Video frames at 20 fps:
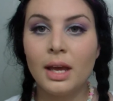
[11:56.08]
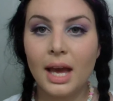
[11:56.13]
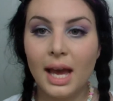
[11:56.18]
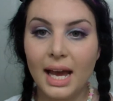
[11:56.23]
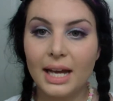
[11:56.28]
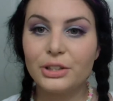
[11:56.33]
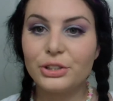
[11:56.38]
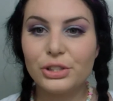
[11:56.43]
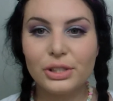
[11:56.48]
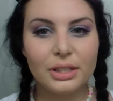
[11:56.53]

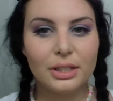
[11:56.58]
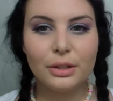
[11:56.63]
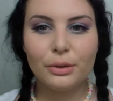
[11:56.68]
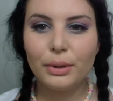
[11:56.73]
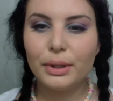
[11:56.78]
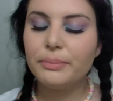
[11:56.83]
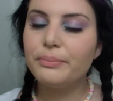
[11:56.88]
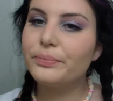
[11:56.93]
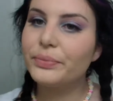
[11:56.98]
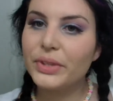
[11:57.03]
Actually, you know
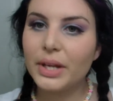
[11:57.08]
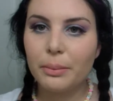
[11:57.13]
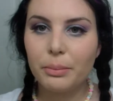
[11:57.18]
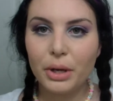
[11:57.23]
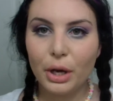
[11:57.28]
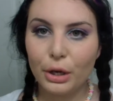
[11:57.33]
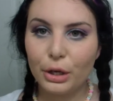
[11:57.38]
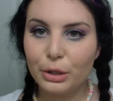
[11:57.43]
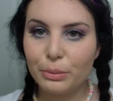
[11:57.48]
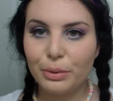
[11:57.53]
what? I'm
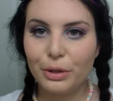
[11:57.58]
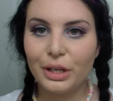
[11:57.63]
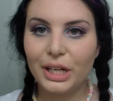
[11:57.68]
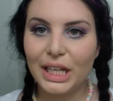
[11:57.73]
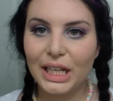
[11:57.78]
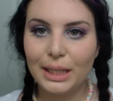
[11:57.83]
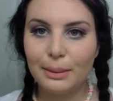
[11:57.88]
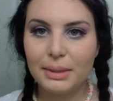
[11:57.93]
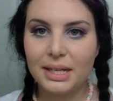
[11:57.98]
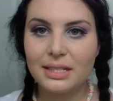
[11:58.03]
not going to put
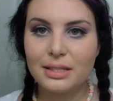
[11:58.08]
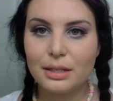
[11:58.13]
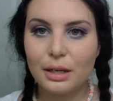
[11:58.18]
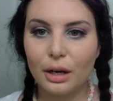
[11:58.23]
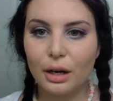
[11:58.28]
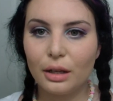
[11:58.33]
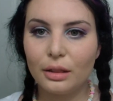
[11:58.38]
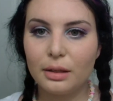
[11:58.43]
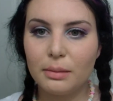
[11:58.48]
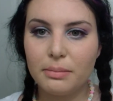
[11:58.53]
any
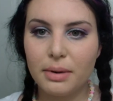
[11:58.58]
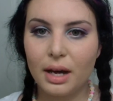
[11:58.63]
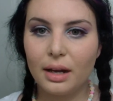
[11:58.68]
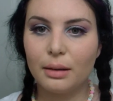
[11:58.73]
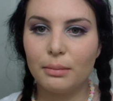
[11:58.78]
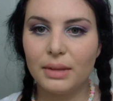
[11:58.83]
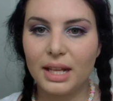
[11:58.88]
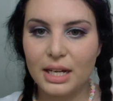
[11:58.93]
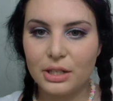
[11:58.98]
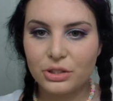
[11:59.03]
mascara on the
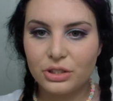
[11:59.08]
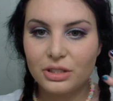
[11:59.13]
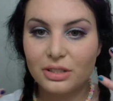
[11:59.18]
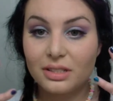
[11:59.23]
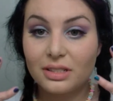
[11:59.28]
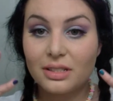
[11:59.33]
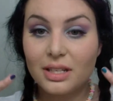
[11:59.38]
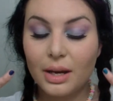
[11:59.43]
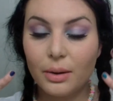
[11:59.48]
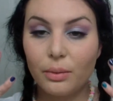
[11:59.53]
bottom
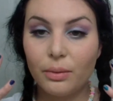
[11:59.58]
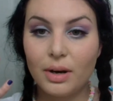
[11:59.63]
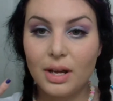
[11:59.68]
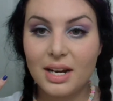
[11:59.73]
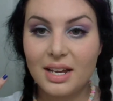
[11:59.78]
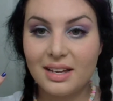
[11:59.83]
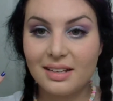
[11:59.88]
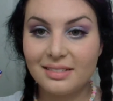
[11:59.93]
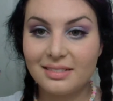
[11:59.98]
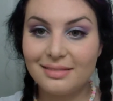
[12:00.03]
lashes. I want
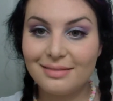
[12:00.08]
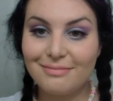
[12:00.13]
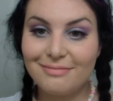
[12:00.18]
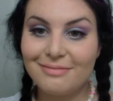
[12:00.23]
it